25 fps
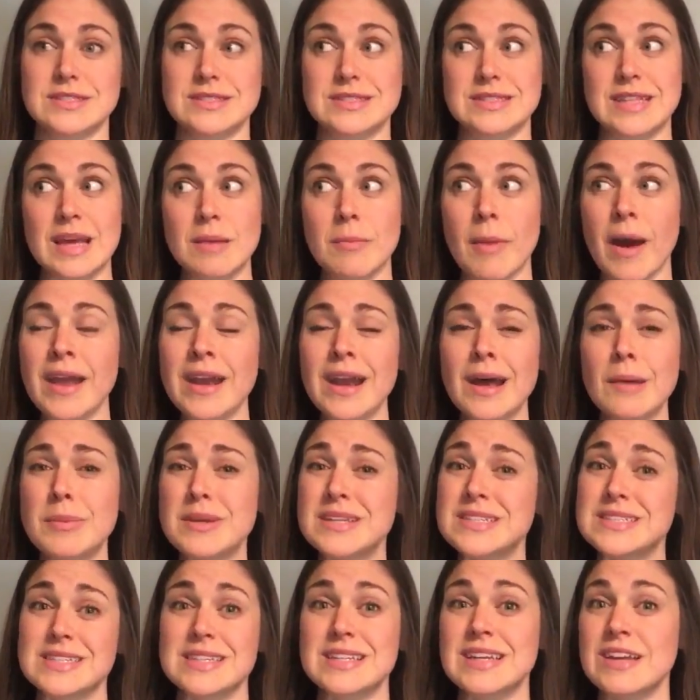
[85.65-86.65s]
They might not
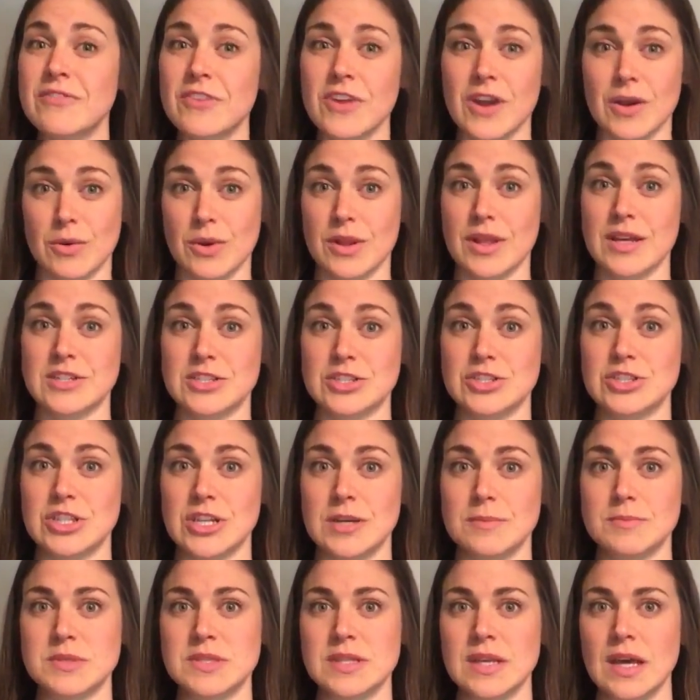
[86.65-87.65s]
be significant
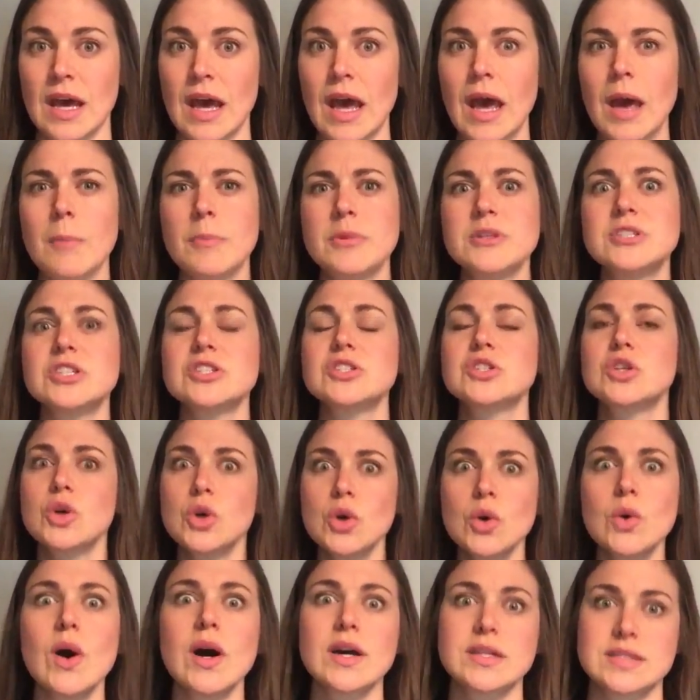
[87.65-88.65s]
relationships, but just
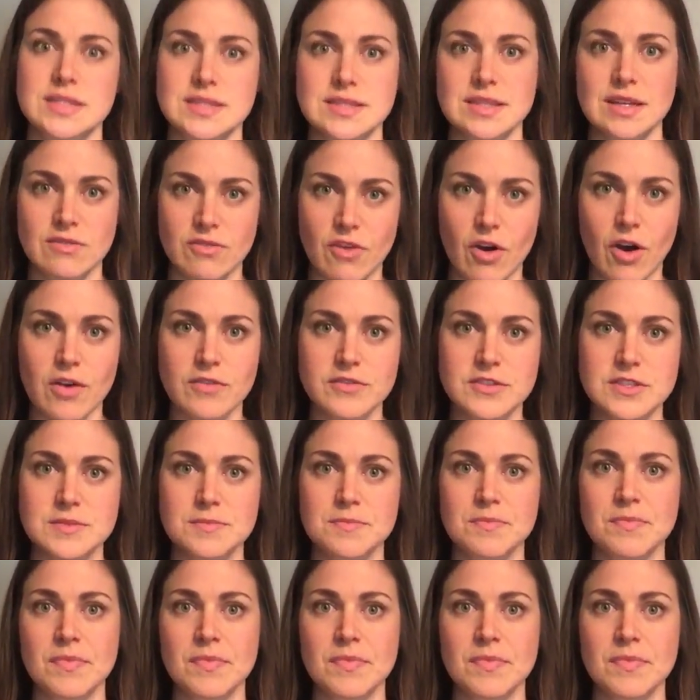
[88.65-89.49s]
who else is involved.